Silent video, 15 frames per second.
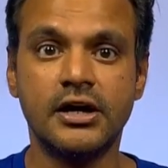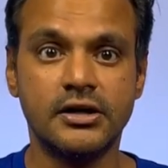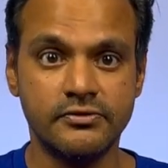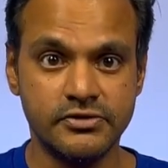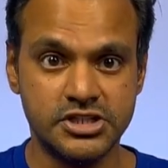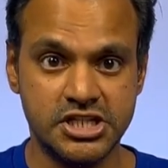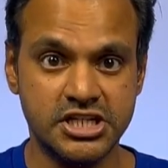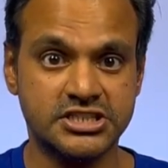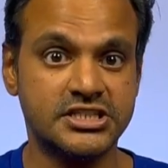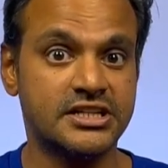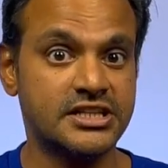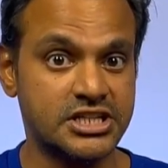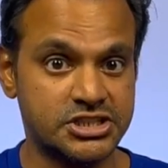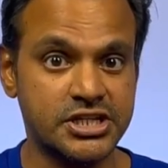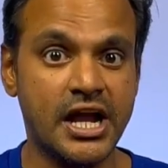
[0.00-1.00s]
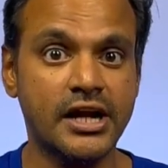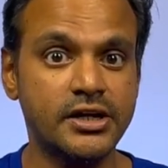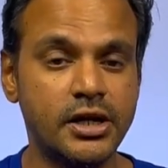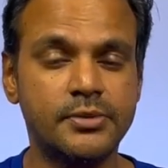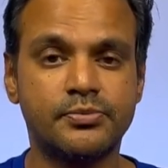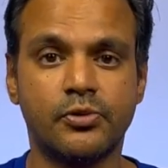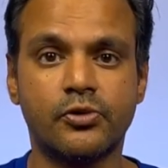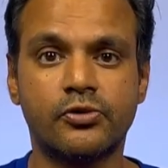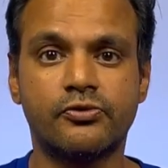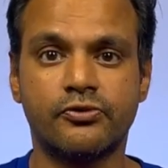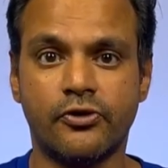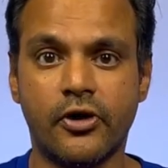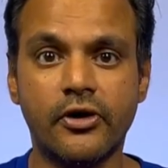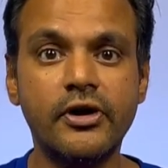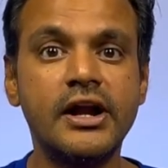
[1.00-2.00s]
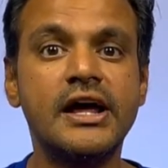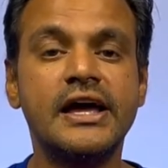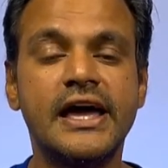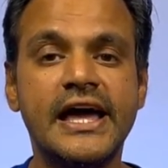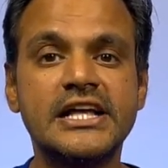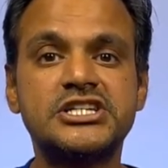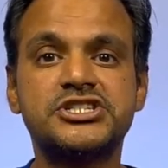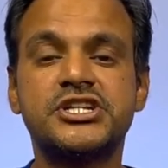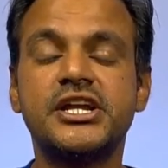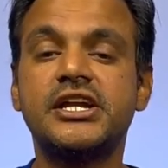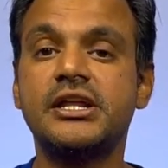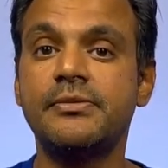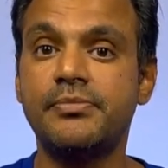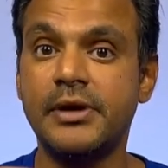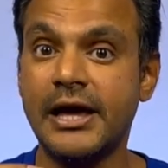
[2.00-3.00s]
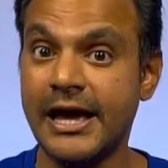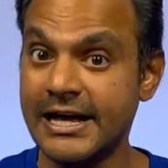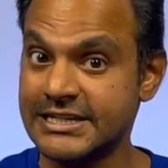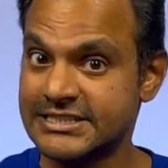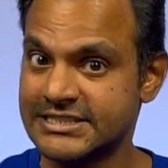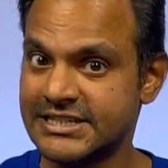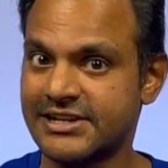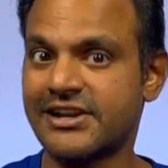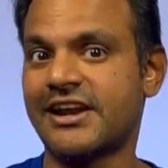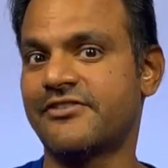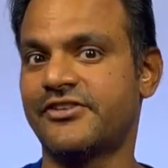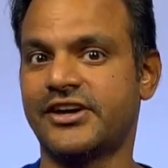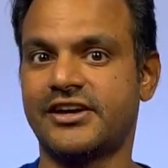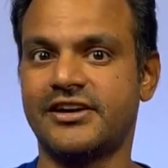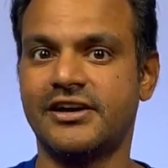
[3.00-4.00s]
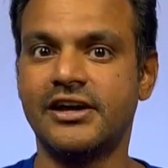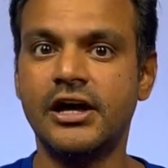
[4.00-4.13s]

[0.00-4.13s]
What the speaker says: which is the standard port for HTTPS traffic.